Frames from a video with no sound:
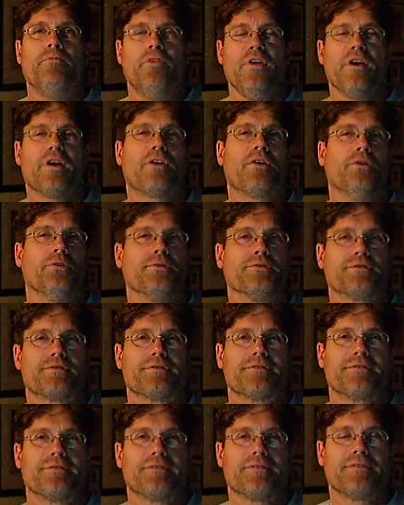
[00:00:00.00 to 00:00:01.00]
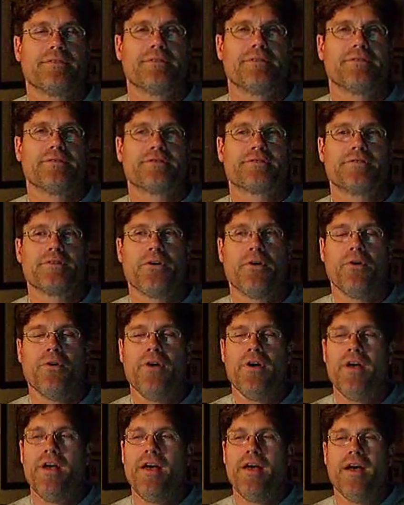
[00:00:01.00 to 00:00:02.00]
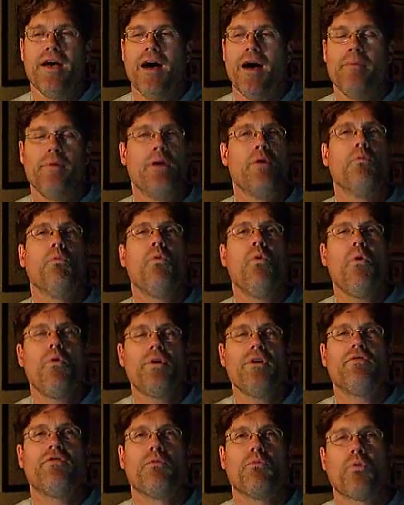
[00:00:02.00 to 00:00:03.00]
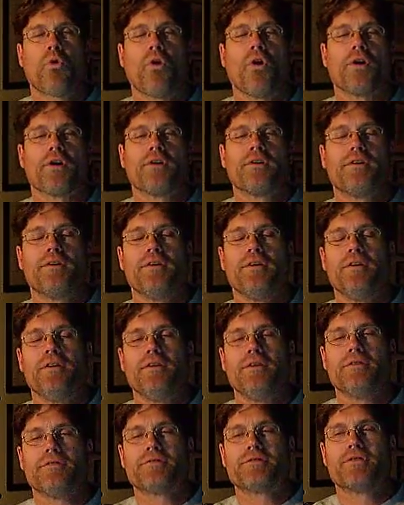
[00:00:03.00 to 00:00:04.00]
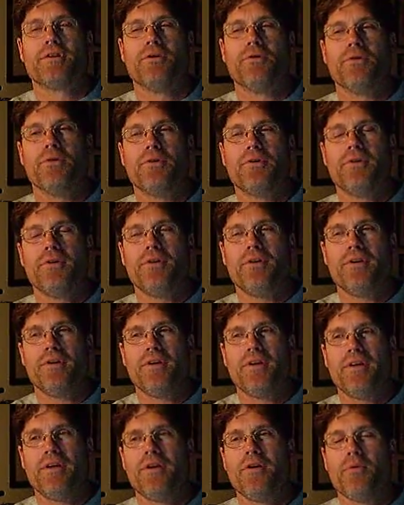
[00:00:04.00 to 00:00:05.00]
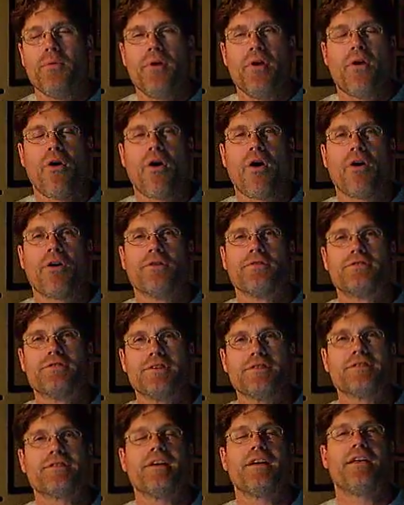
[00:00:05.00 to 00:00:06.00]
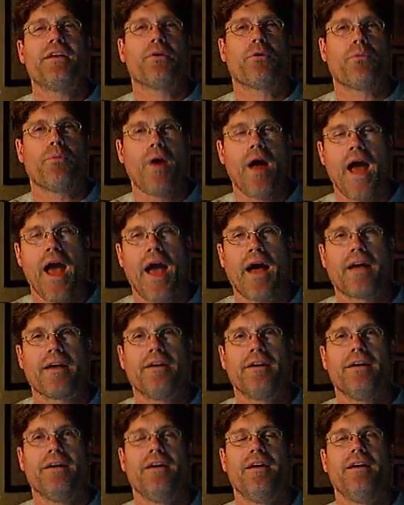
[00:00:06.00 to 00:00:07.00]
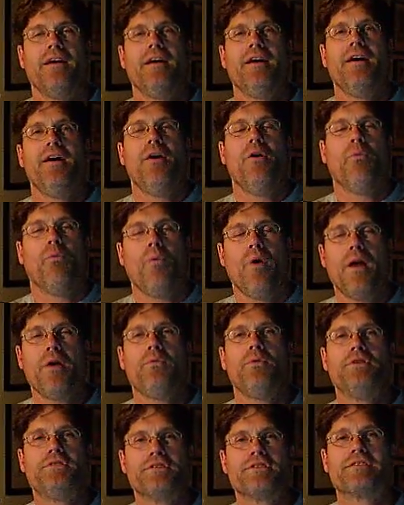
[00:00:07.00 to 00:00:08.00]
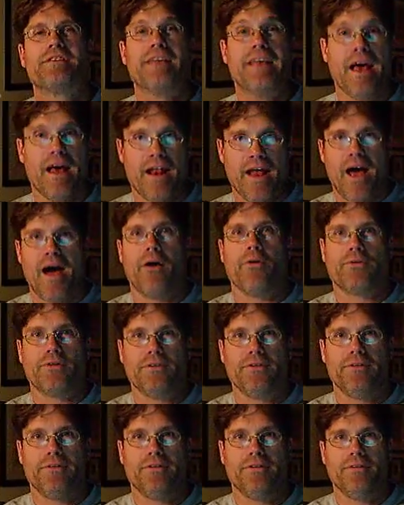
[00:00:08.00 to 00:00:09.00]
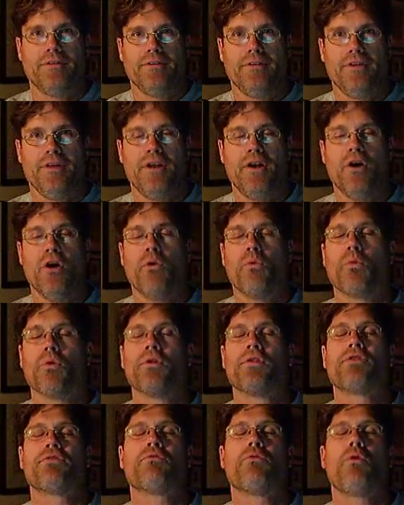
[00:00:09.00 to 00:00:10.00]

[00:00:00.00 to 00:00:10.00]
vehicles. So, I mean, it won't even work. So here we are, just like in Iraq. Why don't we just get out? You know, we're